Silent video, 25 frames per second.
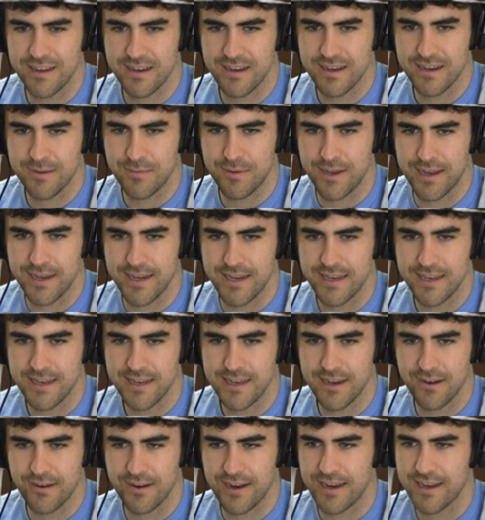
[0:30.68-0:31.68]
Come on.
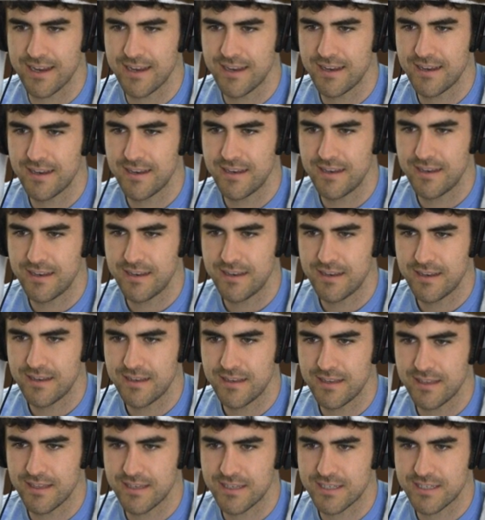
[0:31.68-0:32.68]
Okay.
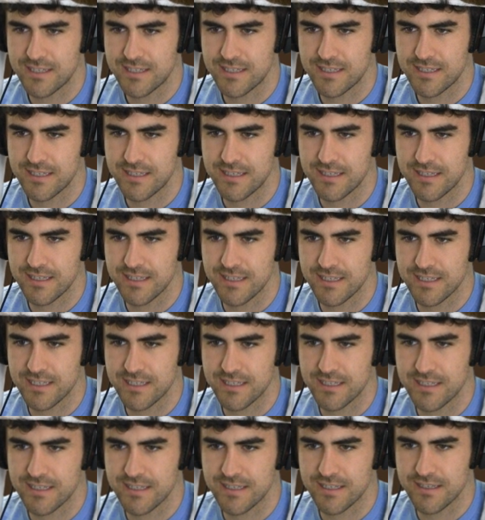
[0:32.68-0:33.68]
Let's,
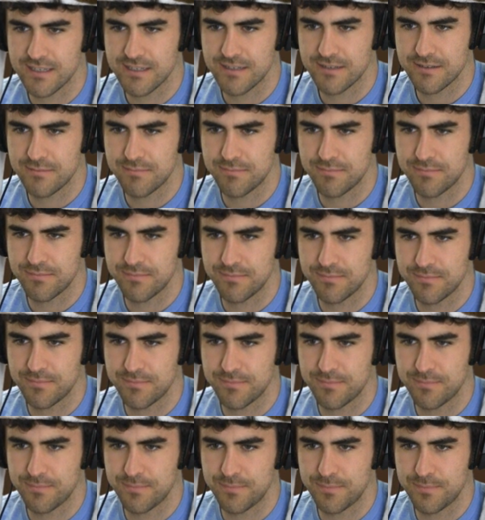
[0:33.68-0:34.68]
let's
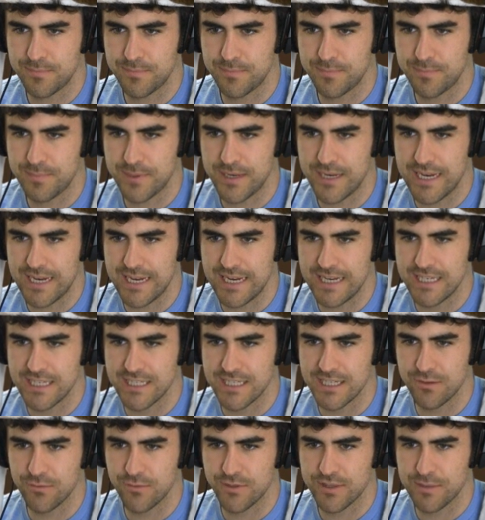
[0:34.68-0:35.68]
be
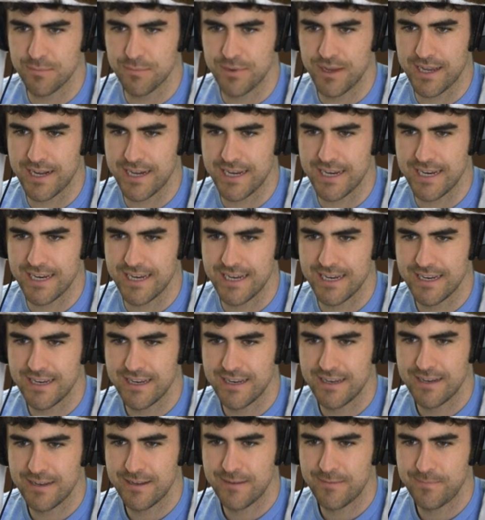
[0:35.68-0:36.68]
easy with the body.
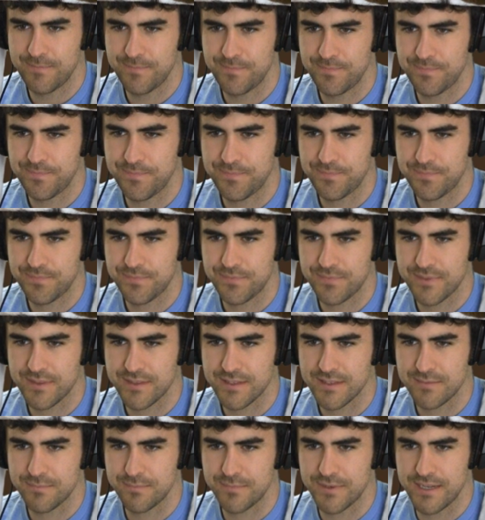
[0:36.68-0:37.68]

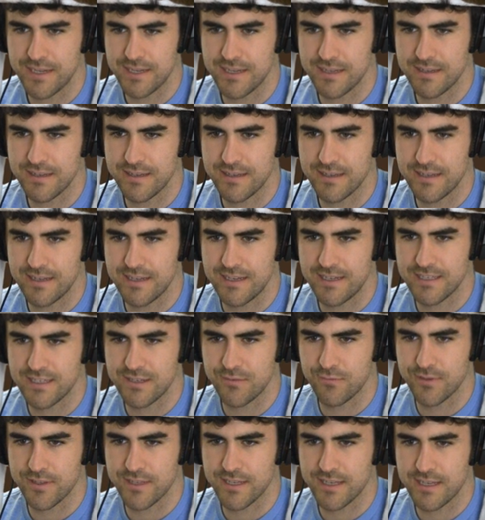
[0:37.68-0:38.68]
Let's be easy
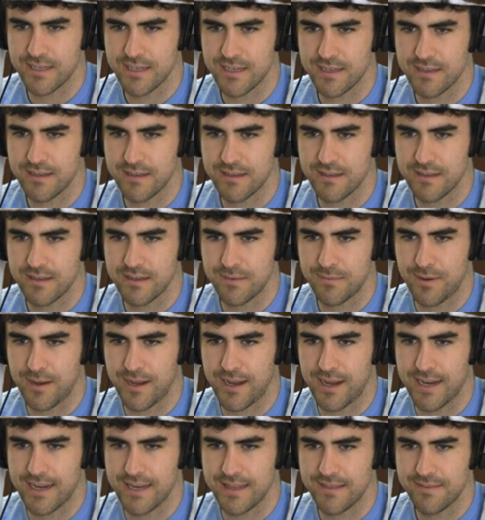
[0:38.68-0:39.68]
with it. Come
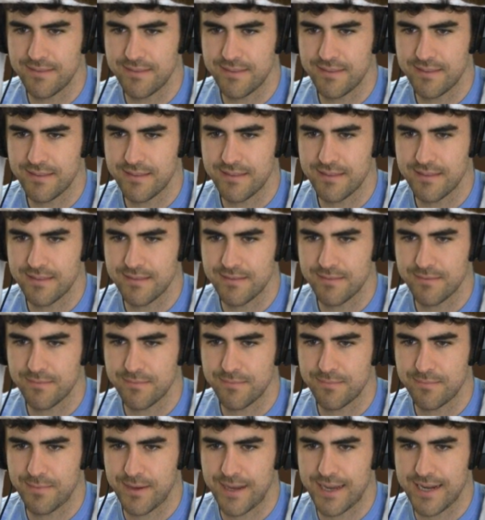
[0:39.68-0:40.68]
on,
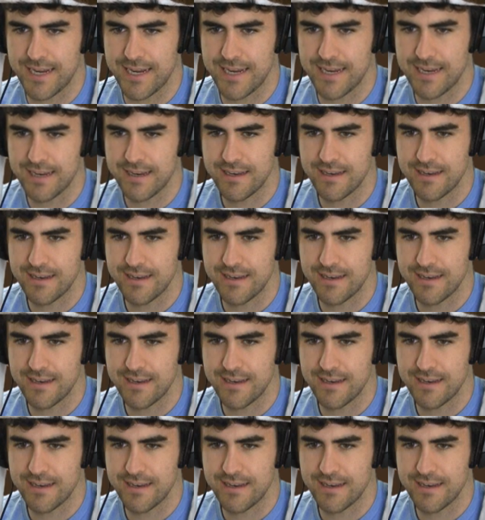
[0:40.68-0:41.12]
body.